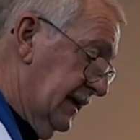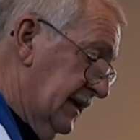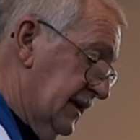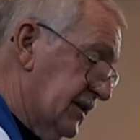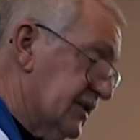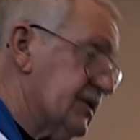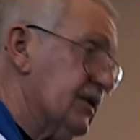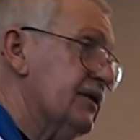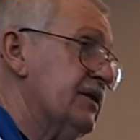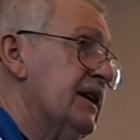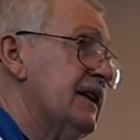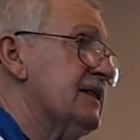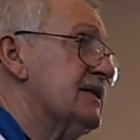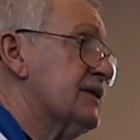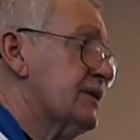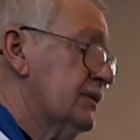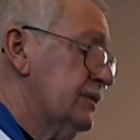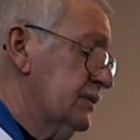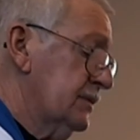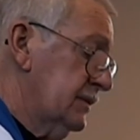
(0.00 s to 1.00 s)
Sunday
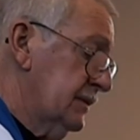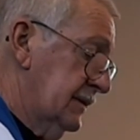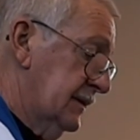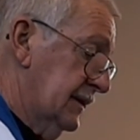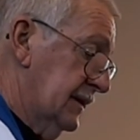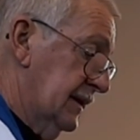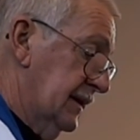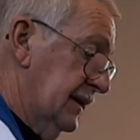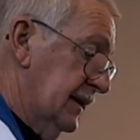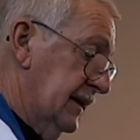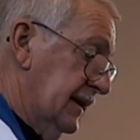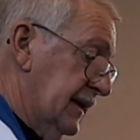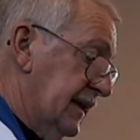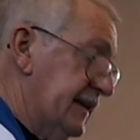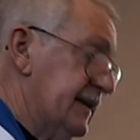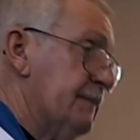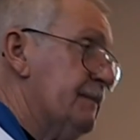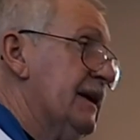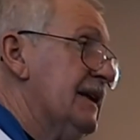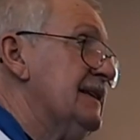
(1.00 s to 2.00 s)
school, and
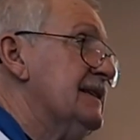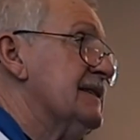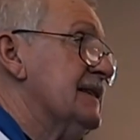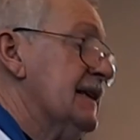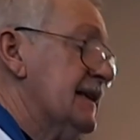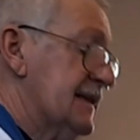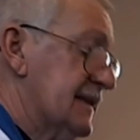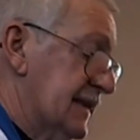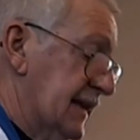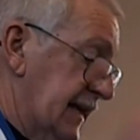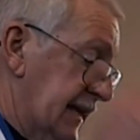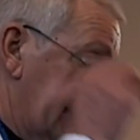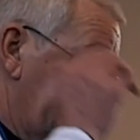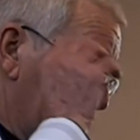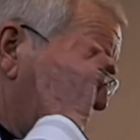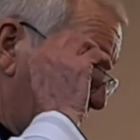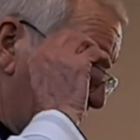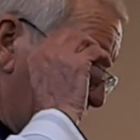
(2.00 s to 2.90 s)
the PCC.